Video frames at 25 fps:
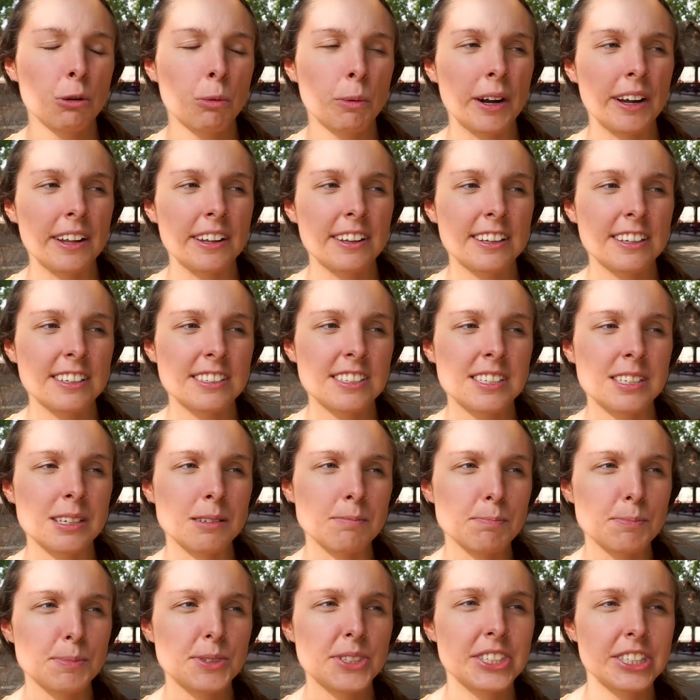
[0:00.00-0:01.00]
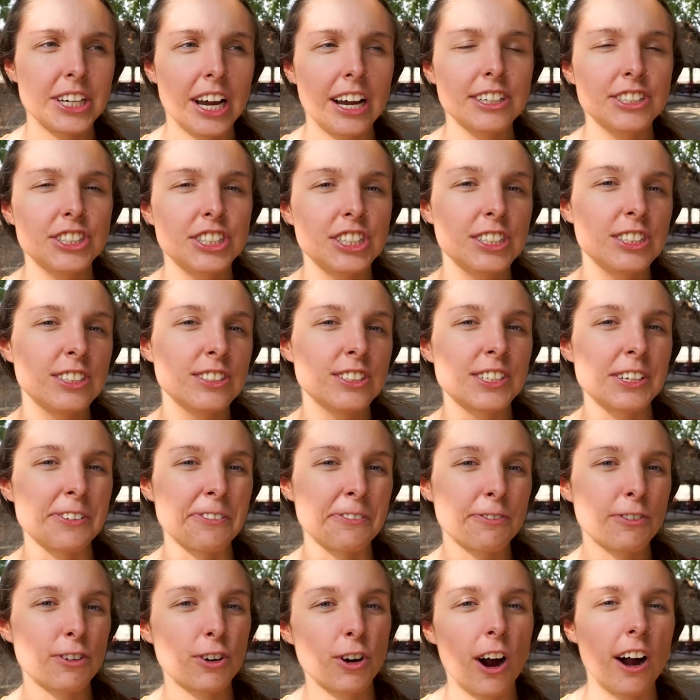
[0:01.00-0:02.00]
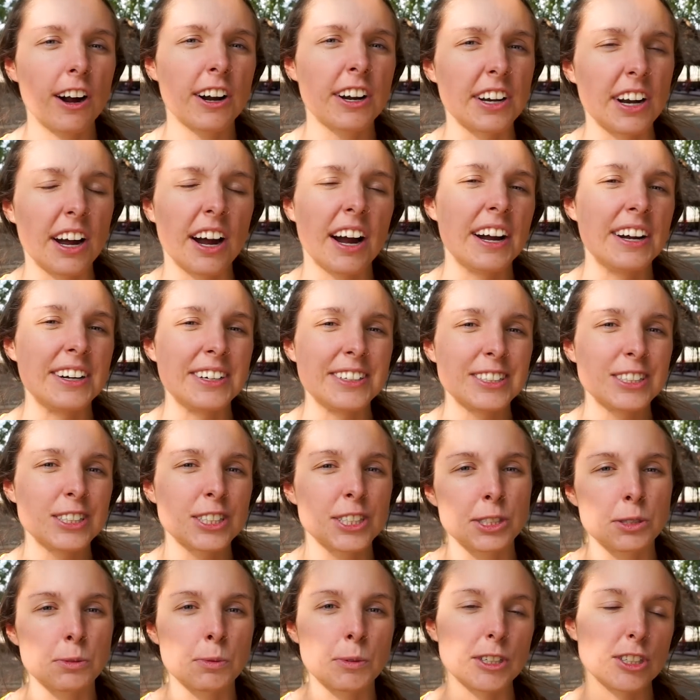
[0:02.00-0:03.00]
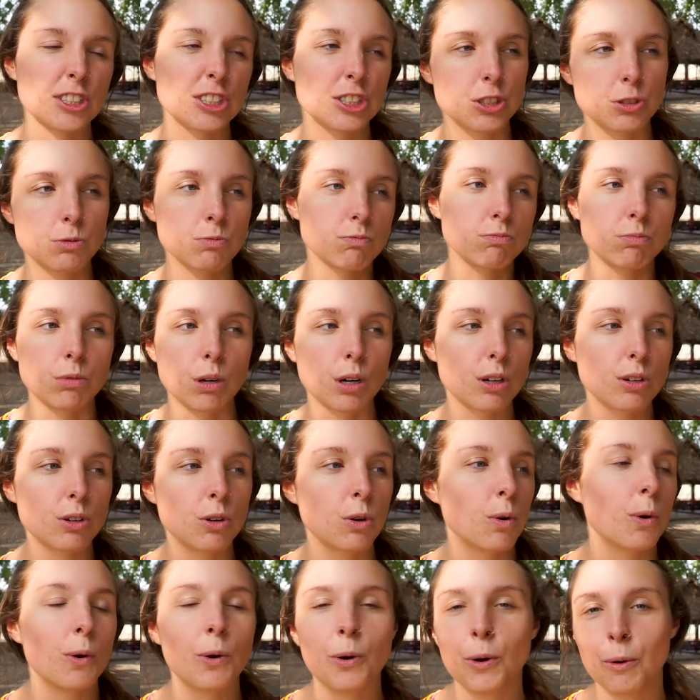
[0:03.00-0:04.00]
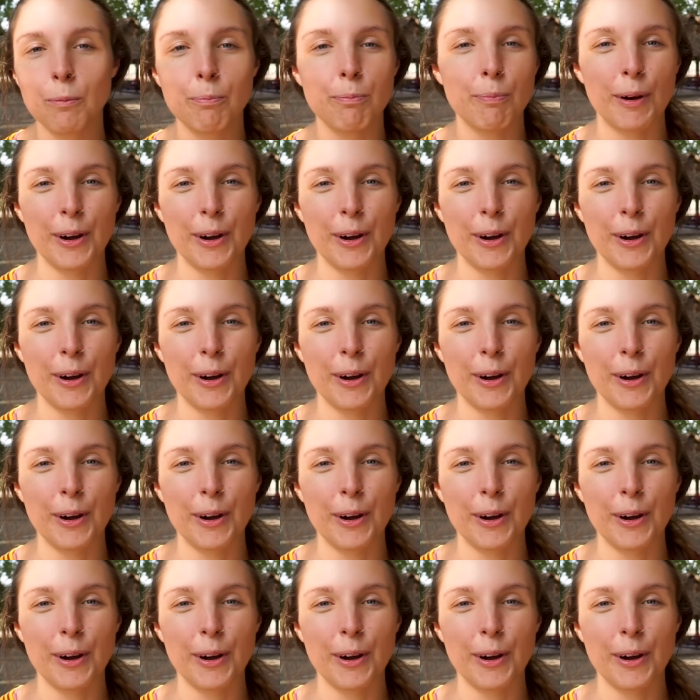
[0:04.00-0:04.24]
with some statues of crocodiles, which were cool,